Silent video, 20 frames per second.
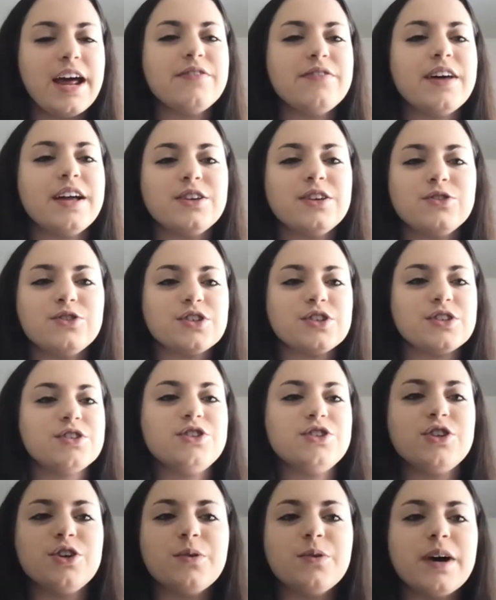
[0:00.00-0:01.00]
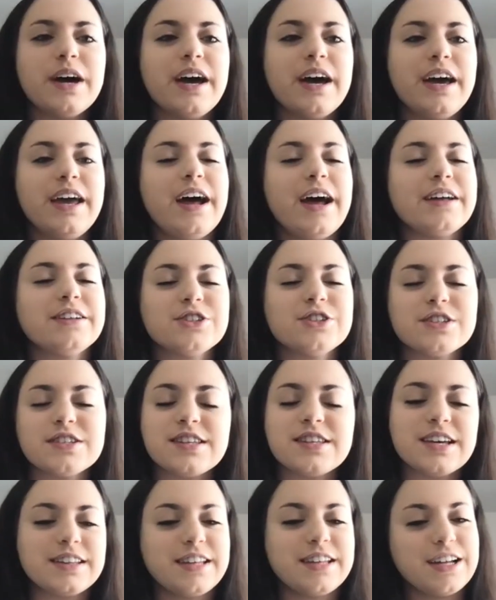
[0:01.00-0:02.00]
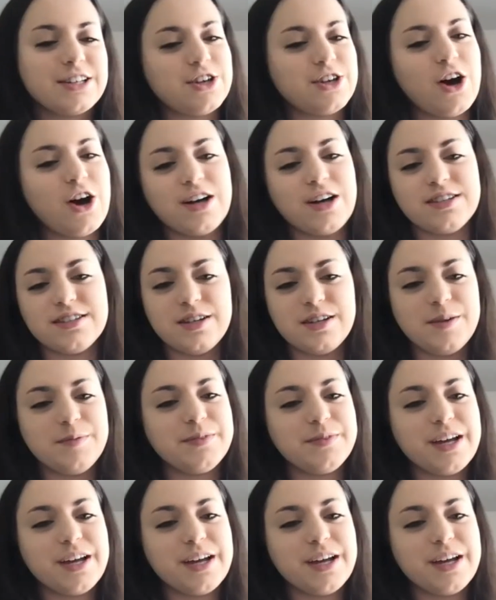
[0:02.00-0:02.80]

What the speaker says: And then you just do it. And I just think that's awesome.